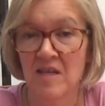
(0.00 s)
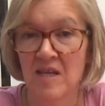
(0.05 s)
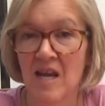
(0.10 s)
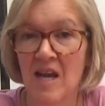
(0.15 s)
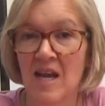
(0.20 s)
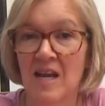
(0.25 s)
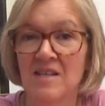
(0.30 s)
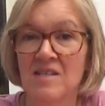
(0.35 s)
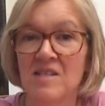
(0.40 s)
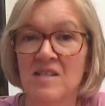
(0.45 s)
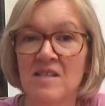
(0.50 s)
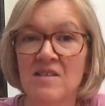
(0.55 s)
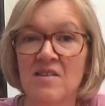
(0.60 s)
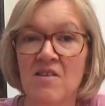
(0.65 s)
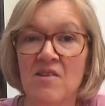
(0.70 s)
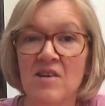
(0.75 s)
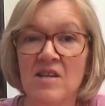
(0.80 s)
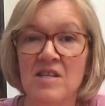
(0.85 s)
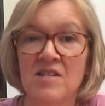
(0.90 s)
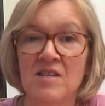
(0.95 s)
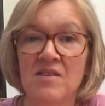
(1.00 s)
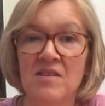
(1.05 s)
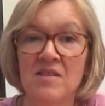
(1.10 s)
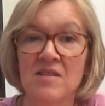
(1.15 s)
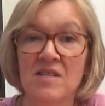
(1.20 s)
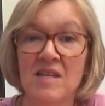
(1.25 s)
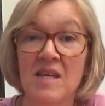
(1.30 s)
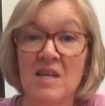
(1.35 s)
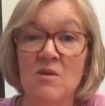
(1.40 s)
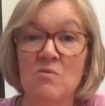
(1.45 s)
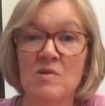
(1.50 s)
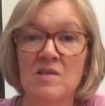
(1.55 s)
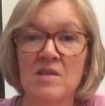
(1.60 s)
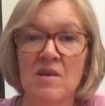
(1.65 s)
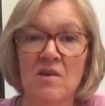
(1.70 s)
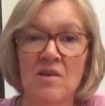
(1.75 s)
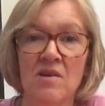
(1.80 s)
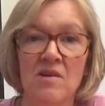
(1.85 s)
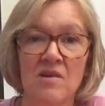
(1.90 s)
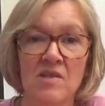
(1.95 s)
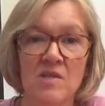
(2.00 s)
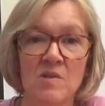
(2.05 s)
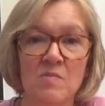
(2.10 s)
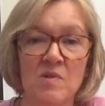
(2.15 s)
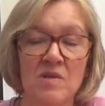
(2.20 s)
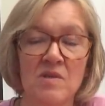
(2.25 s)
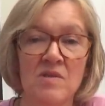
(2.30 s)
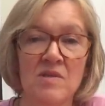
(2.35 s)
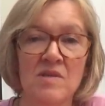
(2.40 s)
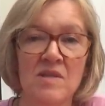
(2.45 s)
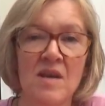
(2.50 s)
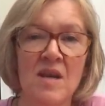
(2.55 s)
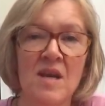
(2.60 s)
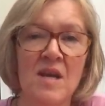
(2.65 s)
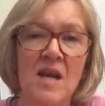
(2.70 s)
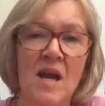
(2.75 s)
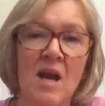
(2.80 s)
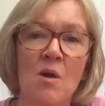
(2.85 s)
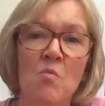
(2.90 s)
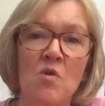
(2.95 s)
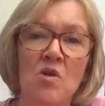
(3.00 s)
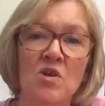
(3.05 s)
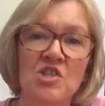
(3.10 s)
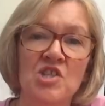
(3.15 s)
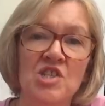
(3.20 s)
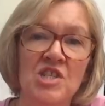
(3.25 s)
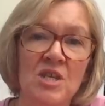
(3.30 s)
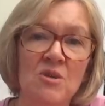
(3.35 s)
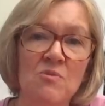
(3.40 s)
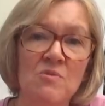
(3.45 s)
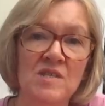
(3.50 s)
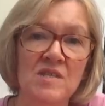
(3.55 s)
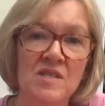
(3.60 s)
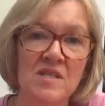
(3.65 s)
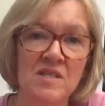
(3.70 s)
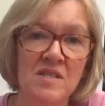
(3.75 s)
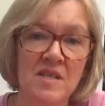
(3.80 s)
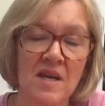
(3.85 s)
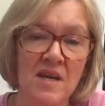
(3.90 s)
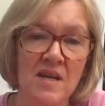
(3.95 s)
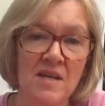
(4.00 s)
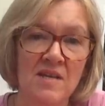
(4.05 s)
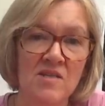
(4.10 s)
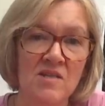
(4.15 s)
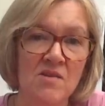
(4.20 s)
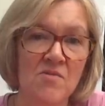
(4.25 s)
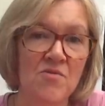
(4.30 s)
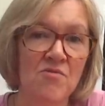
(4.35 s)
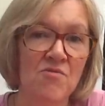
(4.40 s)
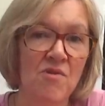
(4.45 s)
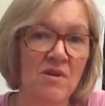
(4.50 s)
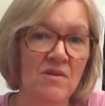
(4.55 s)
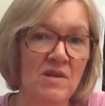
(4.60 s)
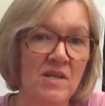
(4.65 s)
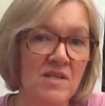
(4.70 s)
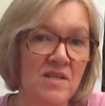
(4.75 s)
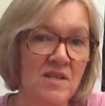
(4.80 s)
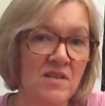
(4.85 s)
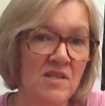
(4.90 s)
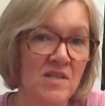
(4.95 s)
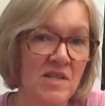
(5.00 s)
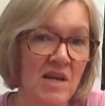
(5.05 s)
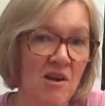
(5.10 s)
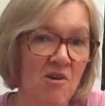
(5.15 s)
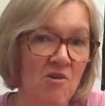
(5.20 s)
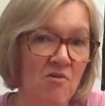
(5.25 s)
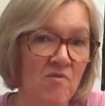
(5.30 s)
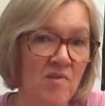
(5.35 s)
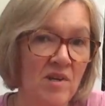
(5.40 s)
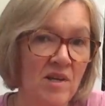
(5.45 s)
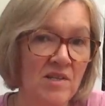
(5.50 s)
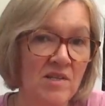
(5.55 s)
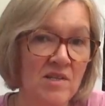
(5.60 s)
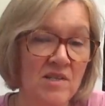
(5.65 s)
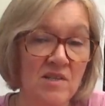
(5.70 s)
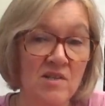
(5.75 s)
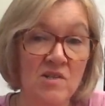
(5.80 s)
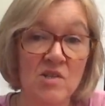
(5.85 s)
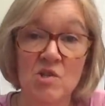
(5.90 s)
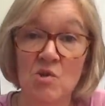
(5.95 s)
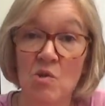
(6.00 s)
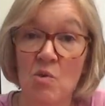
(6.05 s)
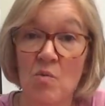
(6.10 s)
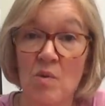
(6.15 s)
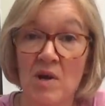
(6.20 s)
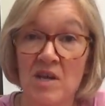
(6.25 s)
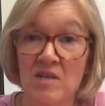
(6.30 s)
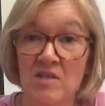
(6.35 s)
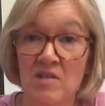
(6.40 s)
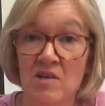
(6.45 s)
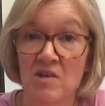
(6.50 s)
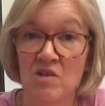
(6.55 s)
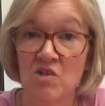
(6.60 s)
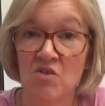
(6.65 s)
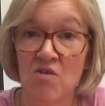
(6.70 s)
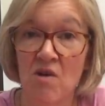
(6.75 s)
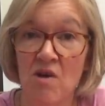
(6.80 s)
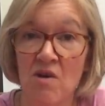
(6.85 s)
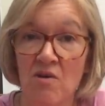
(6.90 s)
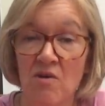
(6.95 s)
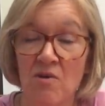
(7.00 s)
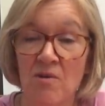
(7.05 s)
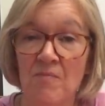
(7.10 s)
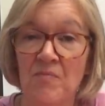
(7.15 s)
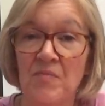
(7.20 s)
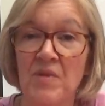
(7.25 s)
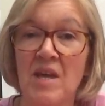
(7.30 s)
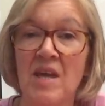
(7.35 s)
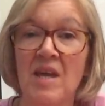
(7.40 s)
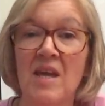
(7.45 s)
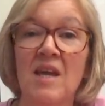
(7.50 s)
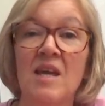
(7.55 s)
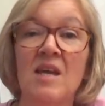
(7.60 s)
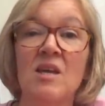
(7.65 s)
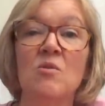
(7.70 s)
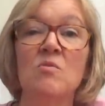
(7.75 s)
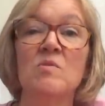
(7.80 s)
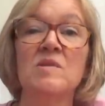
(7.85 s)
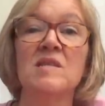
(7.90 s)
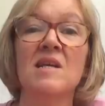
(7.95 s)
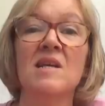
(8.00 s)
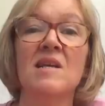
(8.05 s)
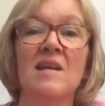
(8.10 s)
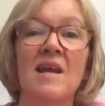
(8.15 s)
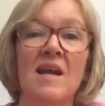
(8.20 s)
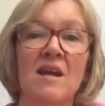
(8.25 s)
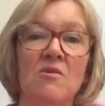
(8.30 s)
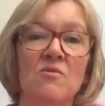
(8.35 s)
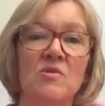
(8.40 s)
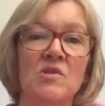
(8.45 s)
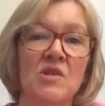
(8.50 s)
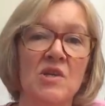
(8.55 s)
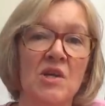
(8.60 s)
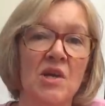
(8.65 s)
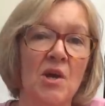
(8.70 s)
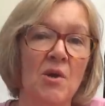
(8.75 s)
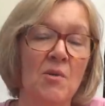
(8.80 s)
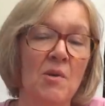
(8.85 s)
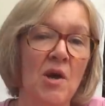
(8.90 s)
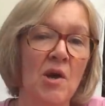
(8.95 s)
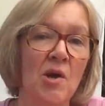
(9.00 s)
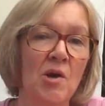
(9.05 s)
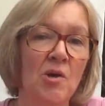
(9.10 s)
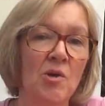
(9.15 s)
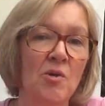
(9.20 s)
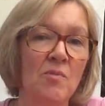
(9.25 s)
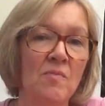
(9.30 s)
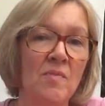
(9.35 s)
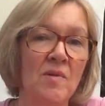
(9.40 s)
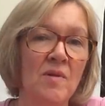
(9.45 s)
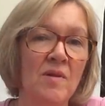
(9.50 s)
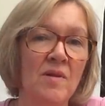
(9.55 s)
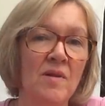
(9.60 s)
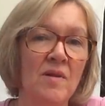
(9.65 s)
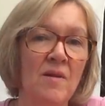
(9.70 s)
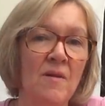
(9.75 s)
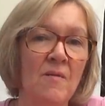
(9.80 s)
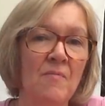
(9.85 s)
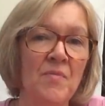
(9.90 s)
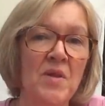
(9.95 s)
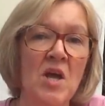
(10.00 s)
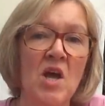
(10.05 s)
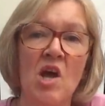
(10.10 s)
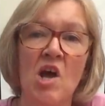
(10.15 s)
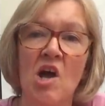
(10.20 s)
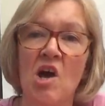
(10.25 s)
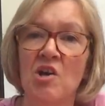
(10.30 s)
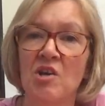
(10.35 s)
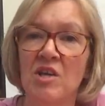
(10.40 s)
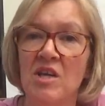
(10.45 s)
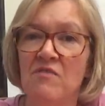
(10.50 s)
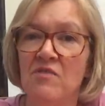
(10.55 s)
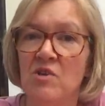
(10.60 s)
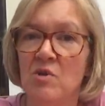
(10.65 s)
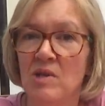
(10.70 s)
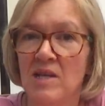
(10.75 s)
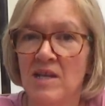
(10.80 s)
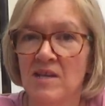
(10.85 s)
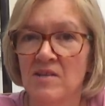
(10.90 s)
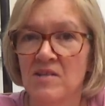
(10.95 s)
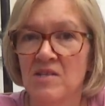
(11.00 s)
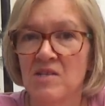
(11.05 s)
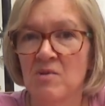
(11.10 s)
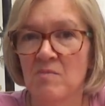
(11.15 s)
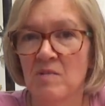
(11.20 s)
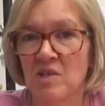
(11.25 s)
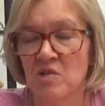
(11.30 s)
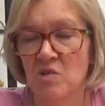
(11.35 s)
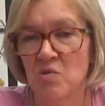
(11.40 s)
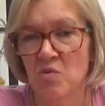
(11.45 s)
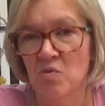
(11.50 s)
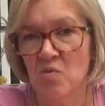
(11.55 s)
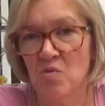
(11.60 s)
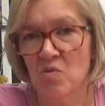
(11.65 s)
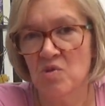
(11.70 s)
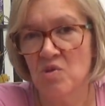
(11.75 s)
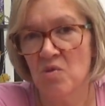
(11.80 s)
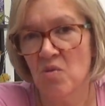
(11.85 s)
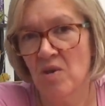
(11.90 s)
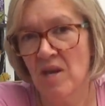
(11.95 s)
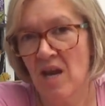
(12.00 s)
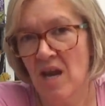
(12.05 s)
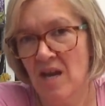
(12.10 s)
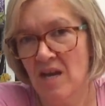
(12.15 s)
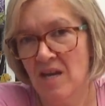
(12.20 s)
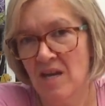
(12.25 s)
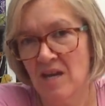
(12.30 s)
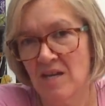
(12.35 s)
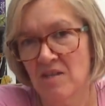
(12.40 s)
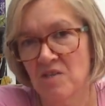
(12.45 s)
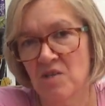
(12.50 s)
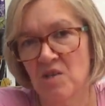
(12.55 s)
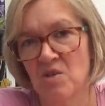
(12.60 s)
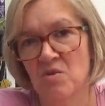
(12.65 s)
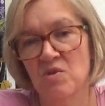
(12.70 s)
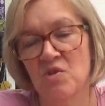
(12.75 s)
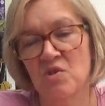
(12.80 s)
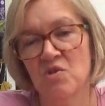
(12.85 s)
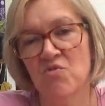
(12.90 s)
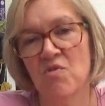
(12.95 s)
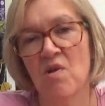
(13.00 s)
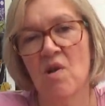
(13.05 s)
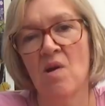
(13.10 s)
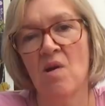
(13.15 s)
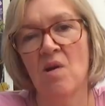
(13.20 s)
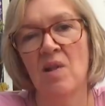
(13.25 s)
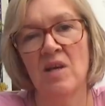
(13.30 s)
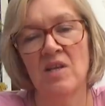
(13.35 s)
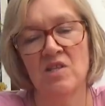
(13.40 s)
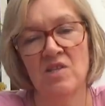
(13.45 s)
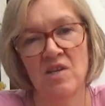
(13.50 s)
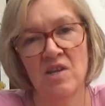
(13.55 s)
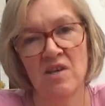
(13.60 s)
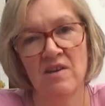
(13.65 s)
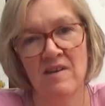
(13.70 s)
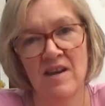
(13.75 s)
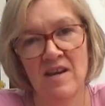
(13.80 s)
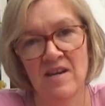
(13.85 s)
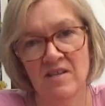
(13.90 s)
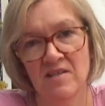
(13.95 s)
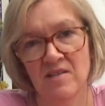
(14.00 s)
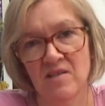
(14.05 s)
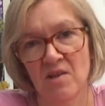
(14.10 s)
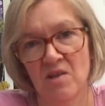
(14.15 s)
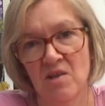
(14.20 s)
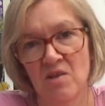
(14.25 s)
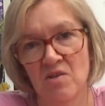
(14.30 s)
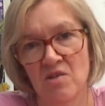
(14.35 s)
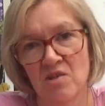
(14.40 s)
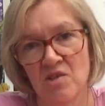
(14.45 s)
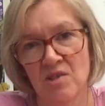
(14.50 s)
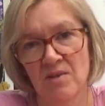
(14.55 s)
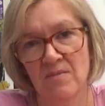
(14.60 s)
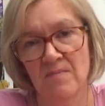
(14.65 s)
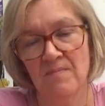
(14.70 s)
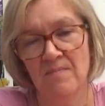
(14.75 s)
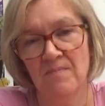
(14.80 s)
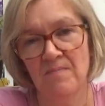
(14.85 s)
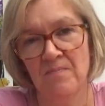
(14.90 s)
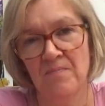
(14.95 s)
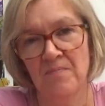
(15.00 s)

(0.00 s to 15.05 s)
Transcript: Anne denied that he was her husband, and while she was detained and thrown into the Tower of London to await her trial, he was allowed to go home. I'll give you links to my talks on Anne Askew's trial and her execution.